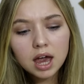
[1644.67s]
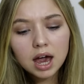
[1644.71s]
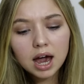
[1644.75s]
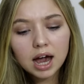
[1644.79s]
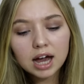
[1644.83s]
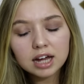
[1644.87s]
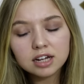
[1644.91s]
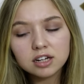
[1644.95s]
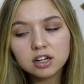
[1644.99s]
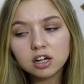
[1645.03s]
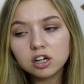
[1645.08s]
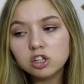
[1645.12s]

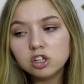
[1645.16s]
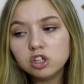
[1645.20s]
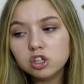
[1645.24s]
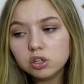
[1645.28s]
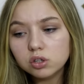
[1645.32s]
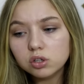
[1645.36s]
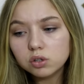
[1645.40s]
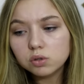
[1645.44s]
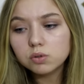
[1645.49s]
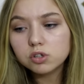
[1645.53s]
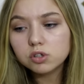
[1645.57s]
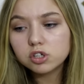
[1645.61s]
And
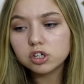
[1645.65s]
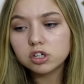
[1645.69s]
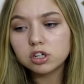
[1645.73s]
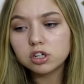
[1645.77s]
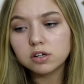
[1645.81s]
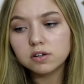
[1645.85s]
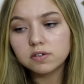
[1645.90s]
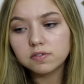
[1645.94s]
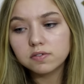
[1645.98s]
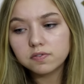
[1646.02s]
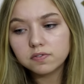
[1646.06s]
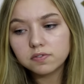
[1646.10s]
you should
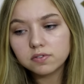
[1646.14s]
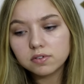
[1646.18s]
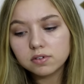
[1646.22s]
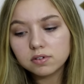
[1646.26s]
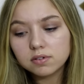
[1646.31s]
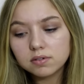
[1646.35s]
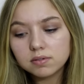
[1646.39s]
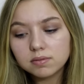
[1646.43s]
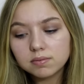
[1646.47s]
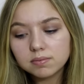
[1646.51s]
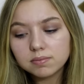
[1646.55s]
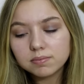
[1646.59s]
have
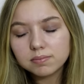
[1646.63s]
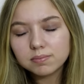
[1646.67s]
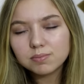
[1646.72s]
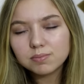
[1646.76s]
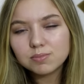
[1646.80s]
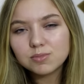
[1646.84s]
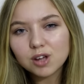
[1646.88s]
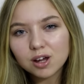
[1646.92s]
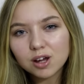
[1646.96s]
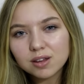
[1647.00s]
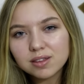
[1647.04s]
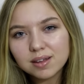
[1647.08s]

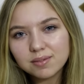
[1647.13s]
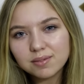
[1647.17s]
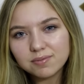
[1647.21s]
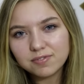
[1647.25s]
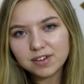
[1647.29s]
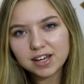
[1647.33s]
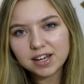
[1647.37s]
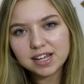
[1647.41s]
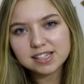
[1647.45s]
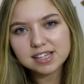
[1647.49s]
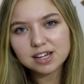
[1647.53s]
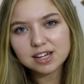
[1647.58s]
done them
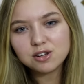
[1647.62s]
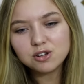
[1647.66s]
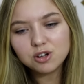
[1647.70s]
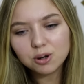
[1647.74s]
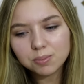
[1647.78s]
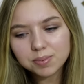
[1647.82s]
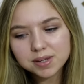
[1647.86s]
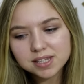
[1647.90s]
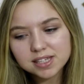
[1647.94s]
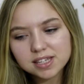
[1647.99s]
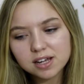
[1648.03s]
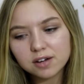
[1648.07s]
things and
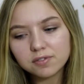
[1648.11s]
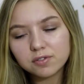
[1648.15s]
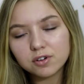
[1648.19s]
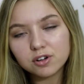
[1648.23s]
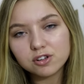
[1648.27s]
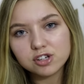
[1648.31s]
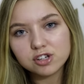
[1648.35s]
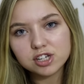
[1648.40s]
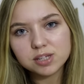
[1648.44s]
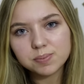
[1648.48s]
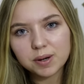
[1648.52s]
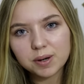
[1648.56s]
not been
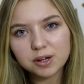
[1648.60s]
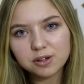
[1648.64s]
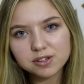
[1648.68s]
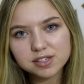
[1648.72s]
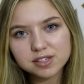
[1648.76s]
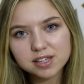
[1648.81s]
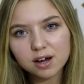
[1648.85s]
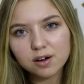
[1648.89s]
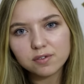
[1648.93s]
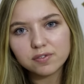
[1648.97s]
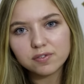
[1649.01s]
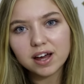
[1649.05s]
self-conscious about
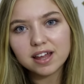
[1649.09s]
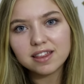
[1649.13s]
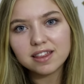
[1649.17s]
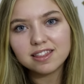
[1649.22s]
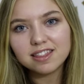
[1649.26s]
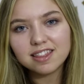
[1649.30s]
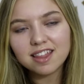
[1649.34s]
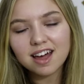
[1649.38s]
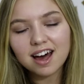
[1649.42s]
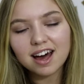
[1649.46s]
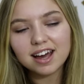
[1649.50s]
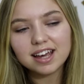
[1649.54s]
yourself,
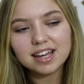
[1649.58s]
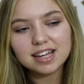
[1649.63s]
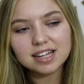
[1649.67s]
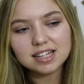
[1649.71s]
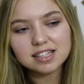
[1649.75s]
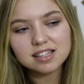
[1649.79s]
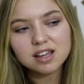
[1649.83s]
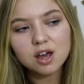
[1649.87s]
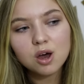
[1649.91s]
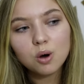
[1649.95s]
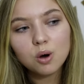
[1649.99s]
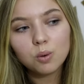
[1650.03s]
and that
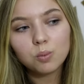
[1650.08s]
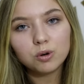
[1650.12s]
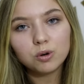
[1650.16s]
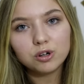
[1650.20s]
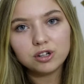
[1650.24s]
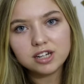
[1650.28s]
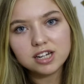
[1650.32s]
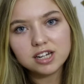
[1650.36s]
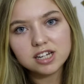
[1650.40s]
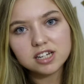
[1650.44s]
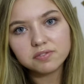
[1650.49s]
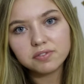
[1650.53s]
is what
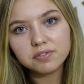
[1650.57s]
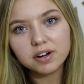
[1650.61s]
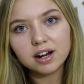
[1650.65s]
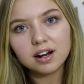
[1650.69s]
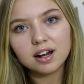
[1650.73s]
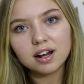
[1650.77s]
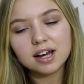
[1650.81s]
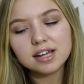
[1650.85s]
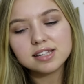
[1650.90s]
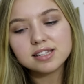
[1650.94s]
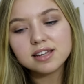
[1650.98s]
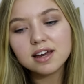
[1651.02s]
you need to
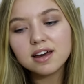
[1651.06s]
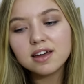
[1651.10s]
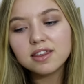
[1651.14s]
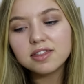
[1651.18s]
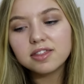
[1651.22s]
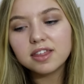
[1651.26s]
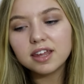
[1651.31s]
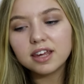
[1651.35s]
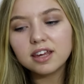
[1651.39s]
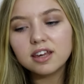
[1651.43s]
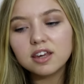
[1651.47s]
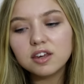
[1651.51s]
realise.
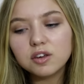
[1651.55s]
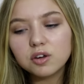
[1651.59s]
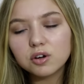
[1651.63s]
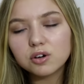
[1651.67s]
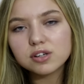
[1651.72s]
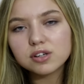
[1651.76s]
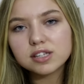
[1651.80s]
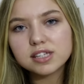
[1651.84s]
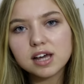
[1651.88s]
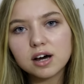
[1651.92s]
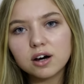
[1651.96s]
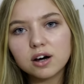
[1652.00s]
Think of
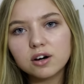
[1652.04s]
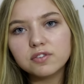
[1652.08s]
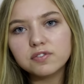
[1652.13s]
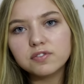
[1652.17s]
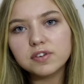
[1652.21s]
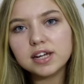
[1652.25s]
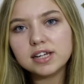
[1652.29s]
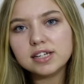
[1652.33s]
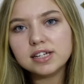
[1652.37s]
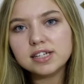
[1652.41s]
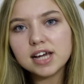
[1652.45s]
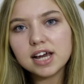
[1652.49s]
yourself
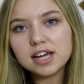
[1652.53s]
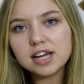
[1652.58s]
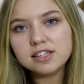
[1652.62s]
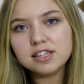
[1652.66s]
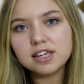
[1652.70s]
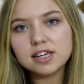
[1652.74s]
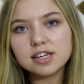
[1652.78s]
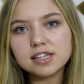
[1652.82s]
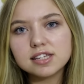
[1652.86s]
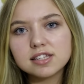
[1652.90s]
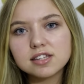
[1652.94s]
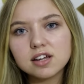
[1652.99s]
in 10
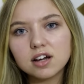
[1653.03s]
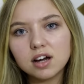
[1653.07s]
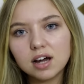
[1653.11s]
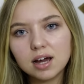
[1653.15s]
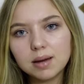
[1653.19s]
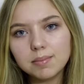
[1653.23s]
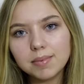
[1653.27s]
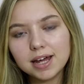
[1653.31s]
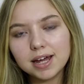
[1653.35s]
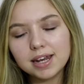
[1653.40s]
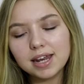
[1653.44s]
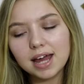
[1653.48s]
years
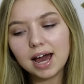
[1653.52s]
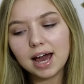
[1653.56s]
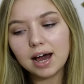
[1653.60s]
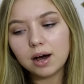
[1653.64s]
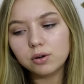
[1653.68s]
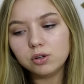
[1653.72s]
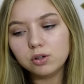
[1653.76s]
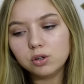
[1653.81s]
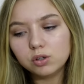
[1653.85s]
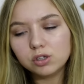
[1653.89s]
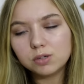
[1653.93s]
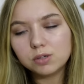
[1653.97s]
time and how
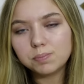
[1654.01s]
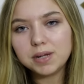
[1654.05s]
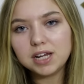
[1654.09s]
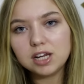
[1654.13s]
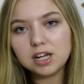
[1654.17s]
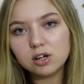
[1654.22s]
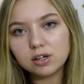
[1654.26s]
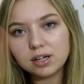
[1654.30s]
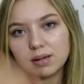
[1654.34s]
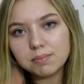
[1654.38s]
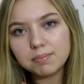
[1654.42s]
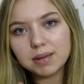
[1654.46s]
you would be
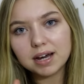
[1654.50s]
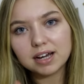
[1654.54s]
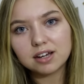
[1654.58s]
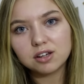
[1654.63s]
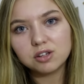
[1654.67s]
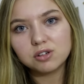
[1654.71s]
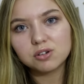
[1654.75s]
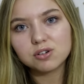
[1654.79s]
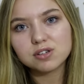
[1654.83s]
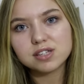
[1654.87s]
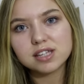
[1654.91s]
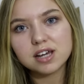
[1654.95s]
looking back
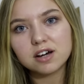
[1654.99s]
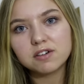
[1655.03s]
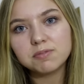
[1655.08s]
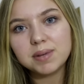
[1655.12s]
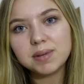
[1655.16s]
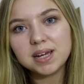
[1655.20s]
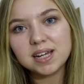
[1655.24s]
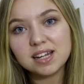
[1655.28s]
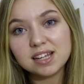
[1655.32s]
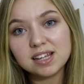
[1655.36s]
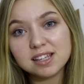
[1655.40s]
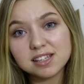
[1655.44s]
at yourself
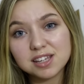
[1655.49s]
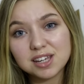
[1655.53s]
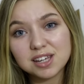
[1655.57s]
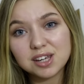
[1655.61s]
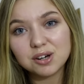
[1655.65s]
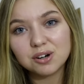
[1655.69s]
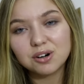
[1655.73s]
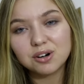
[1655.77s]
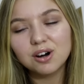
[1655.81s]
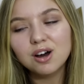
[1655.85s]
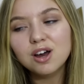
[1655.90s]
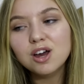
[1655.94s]
being
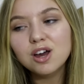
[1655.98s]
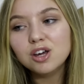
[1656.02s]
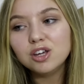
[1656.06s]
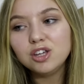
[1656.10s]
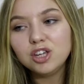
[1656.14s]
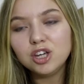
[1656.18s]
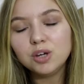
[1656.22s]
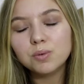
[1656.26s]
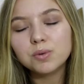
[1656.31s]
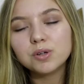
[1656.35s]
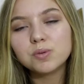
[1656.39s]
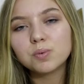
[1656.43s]
insecure.
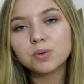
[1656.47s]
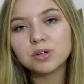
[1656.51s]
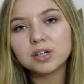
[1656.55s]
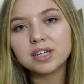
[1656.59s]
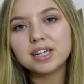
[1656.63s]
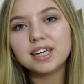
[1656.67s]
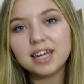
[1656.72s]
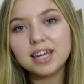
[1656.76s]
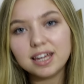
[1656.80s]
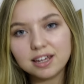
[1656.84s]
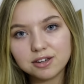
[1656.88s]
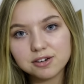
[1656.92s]
You would want
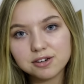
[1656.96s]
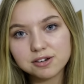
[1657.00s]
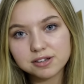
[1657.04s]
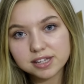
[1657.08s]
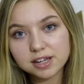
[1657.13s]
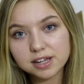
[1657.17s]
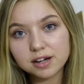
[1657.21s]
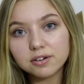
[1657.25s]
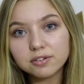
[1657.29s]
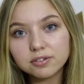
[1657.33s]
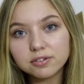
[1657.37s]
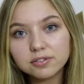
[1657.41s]
to kick
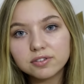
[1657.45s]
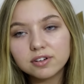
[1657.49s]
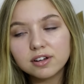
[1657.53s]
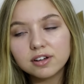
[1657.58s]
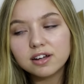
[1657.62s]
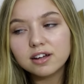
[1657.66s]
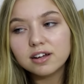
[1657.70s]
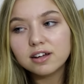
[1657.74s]
yourself.